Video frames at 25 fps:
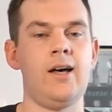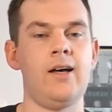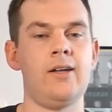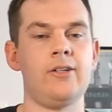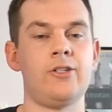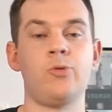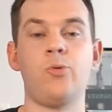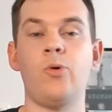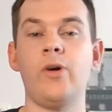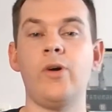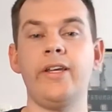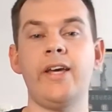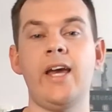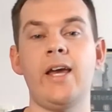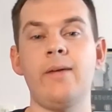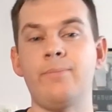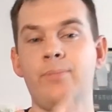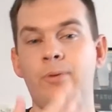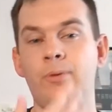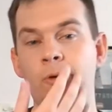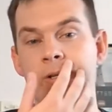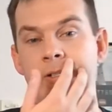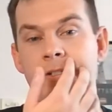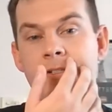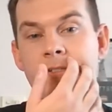28
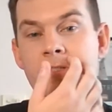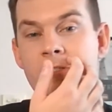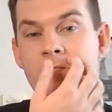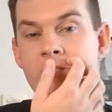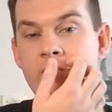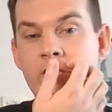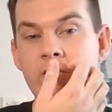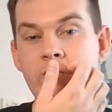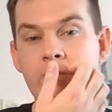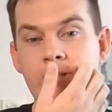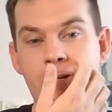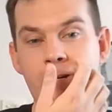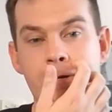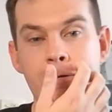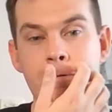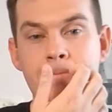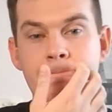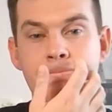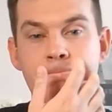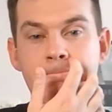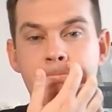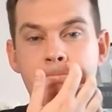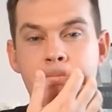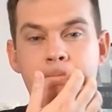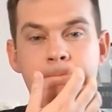points to 0.
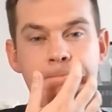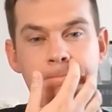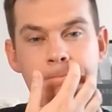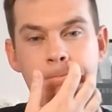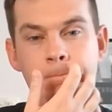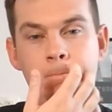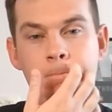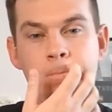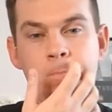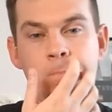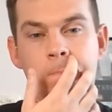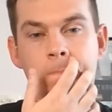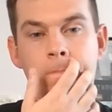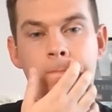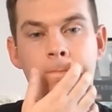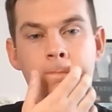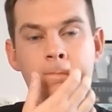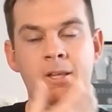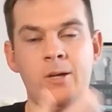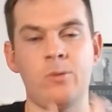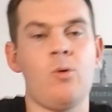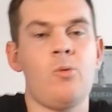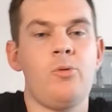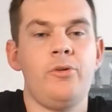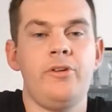Like,
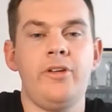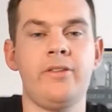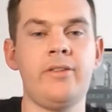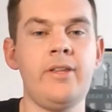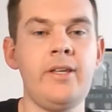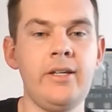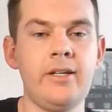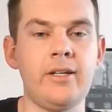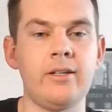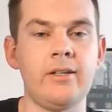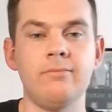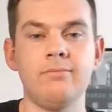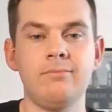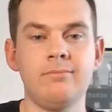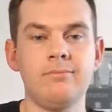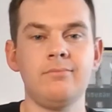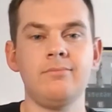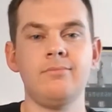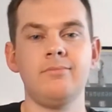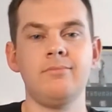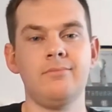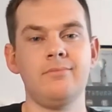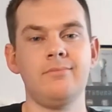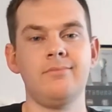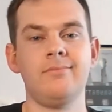what were you thinking?
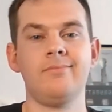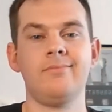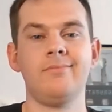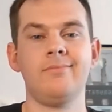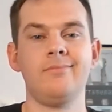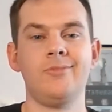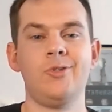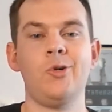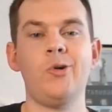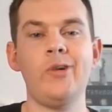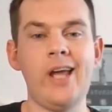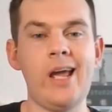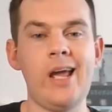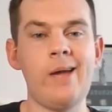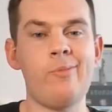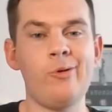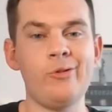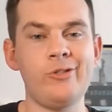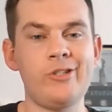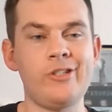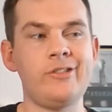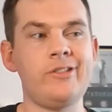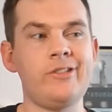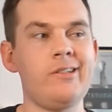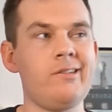28 points
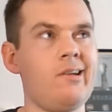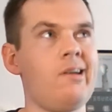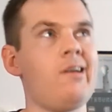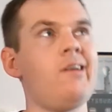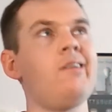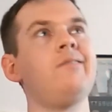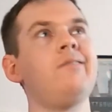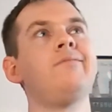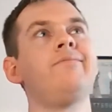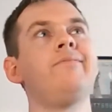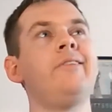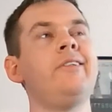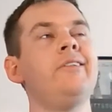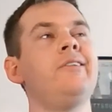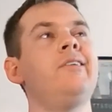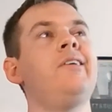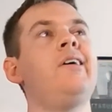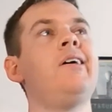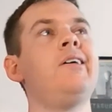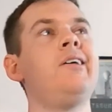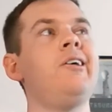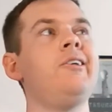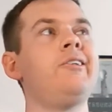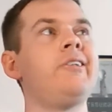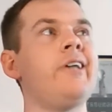to 0, and you're
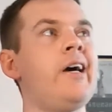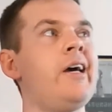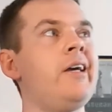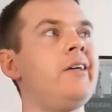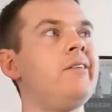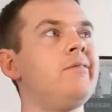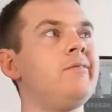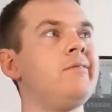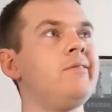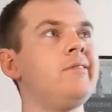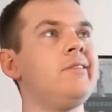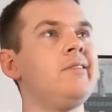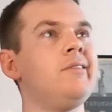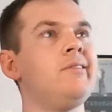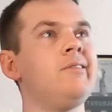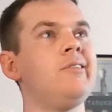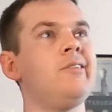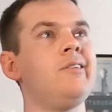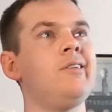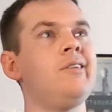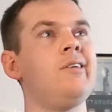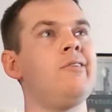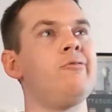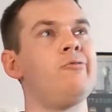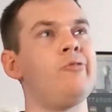like, okay,
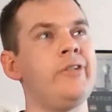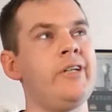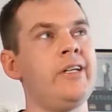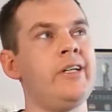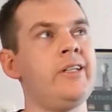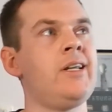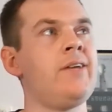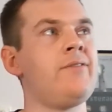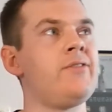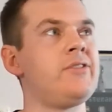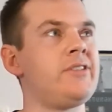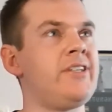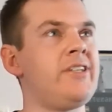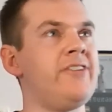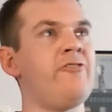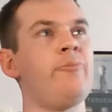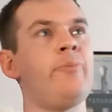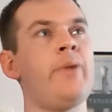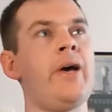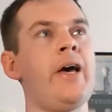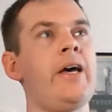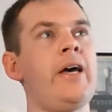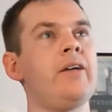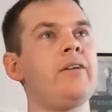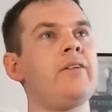if we get another 7
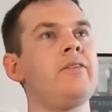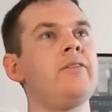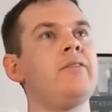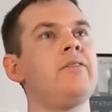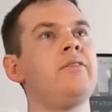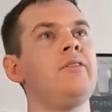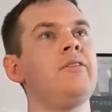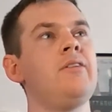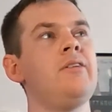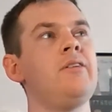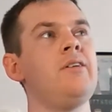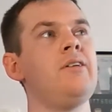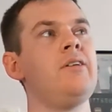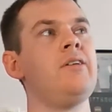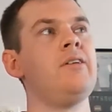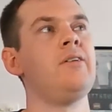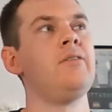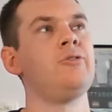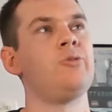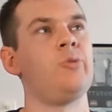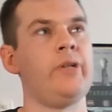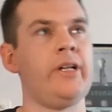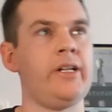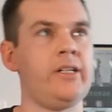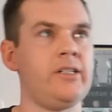back,
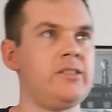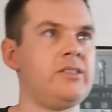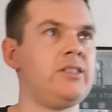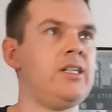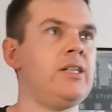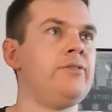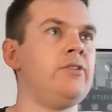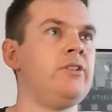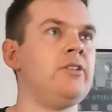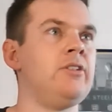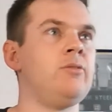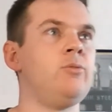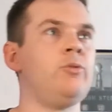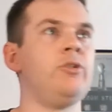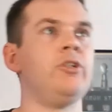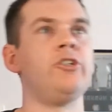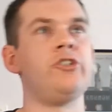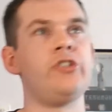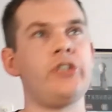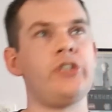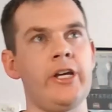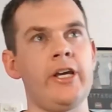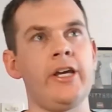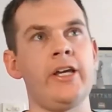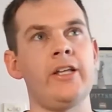28 to 7, we've got a
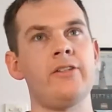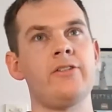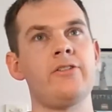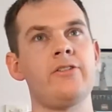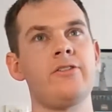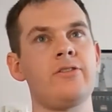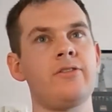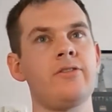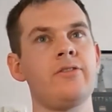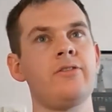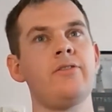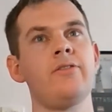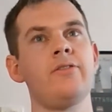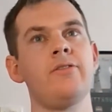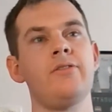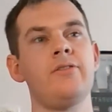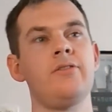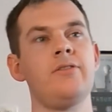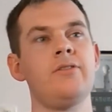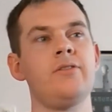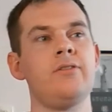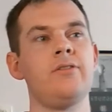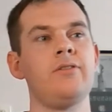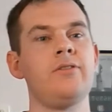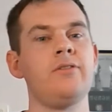chance.
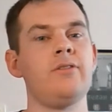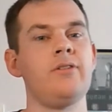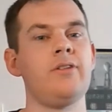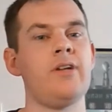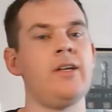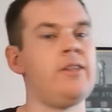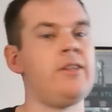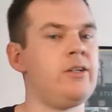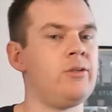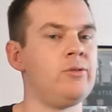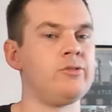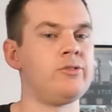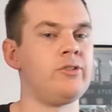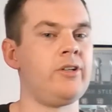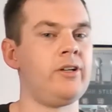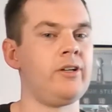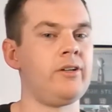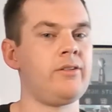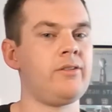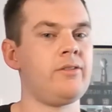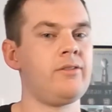And then it was like,